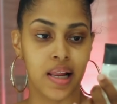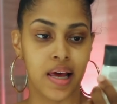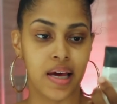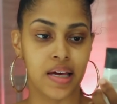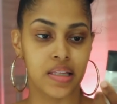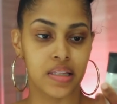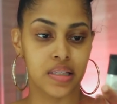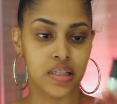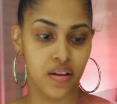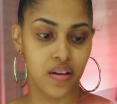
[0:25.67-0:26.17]

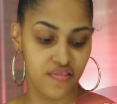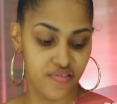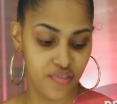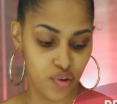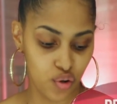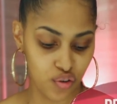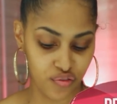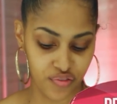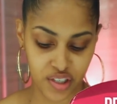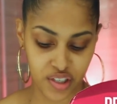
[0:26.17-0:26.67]
Light
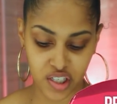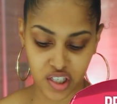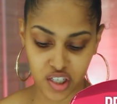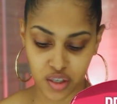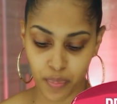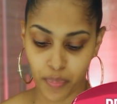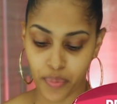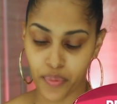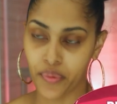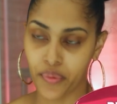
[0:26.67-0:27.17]
Photo Finish
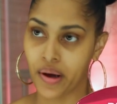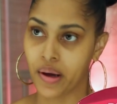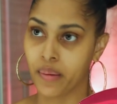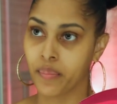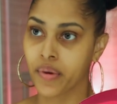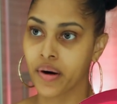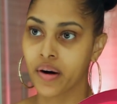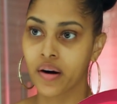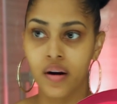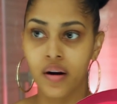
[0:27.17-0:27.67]

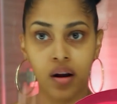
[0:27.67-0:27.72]
Primer.